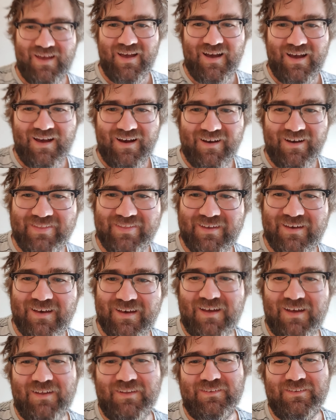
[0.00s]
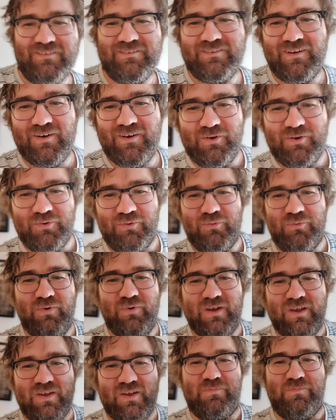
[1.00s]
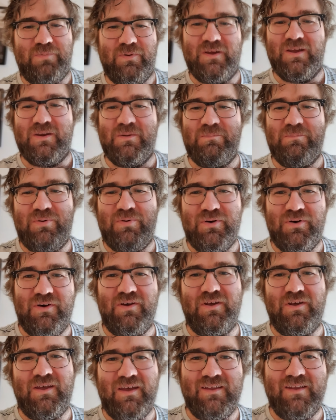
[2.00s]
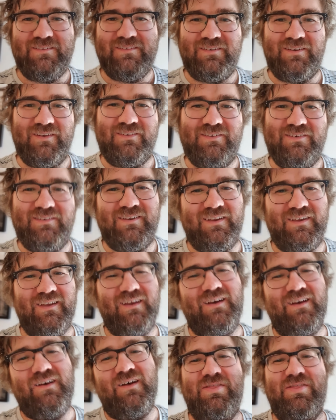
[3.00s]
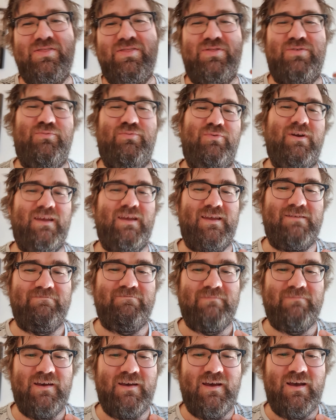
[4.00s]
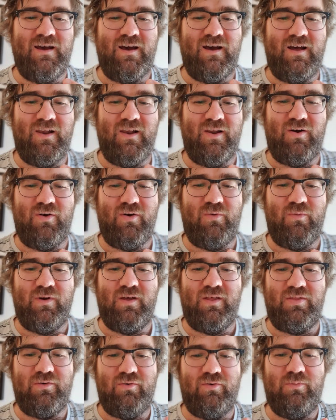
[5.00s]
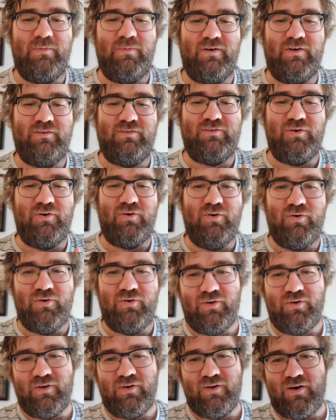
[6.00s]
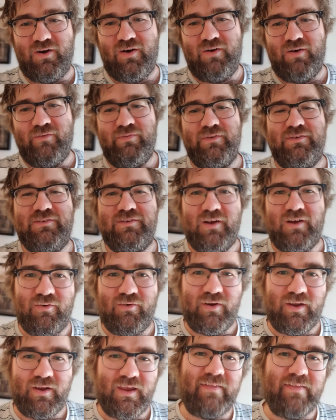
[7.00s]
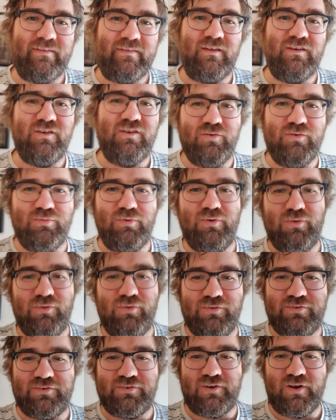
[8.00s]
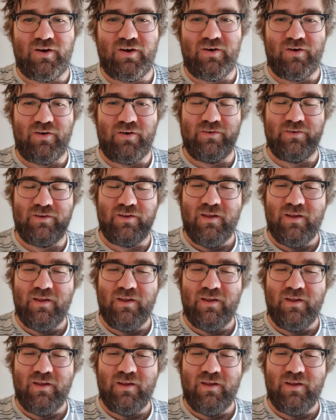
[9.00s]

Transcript: Hi there. So we've been put into tier three, along with almost all of Surrey. And the new rules start on